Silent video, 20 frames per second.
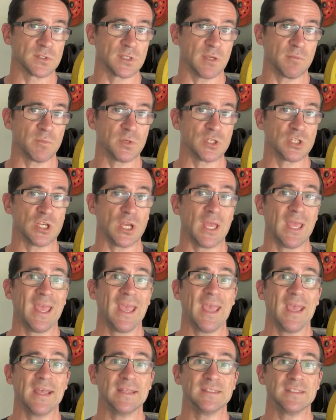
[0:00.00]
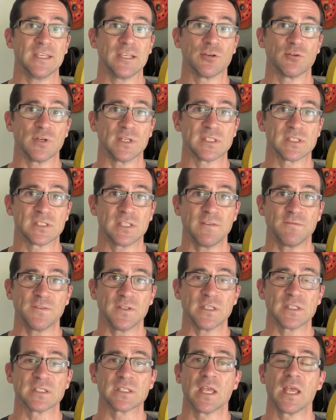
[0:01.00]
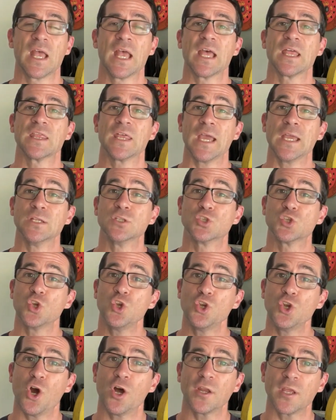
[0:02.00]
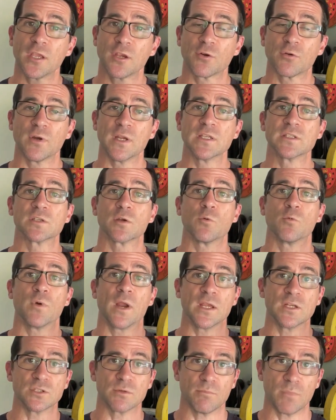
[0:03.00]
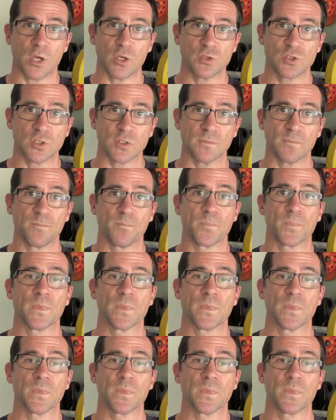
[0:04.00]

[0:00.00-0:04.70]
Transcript: temperature and decrease stiffness, they do not increase range of motion.